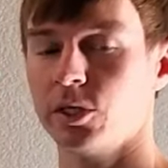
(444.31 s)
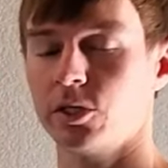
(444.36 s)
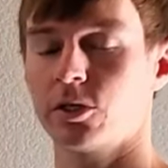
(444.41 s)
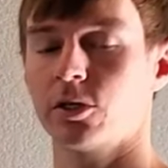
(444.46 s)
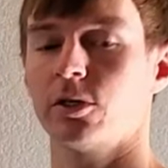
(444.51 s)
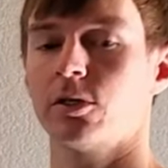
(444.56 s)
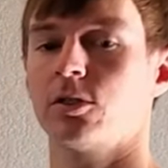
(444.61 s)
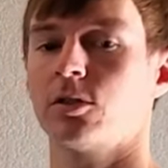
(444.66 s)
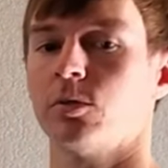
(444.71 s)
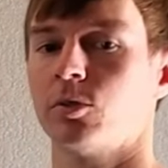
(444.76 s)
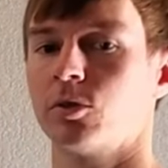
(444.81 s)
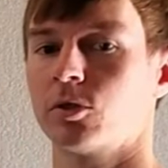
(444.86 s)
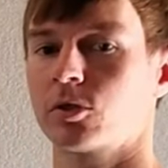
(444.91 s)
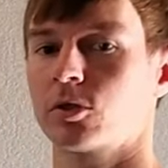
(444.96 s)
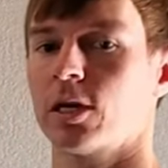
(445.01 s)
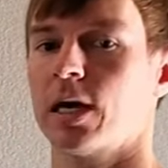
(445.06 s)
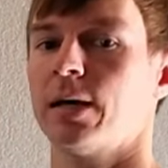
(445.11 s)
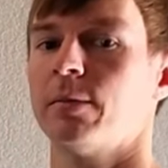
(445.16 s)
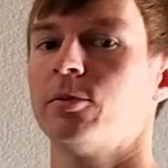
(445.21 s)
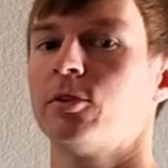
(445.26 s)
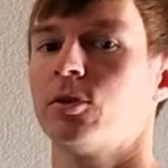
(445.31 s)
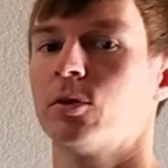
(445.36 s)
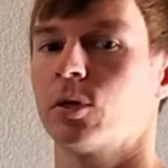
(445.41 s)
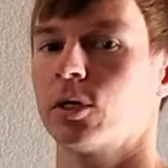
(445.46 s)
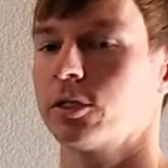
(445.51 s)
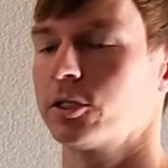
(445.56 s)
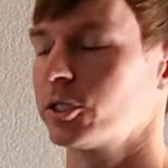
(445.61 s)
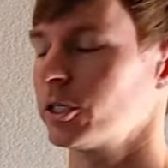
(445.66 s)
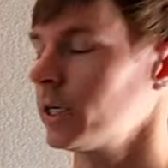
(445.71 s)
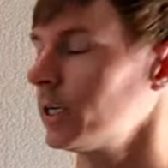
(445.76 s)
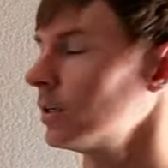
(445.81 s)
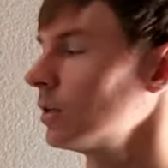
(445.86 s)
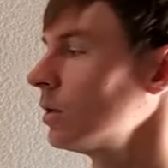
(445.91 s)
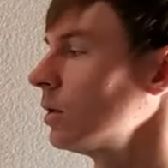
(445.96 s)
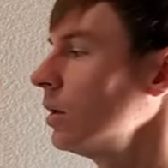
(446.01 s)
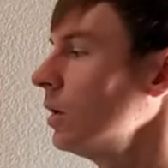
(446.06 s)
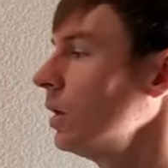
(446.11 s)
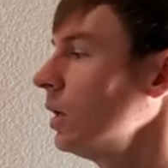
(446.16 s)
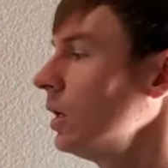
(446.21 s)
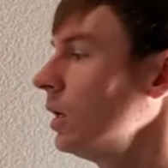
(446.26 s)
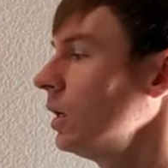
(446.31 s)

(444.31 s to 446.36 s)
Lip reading: sure to subscribe to our channel,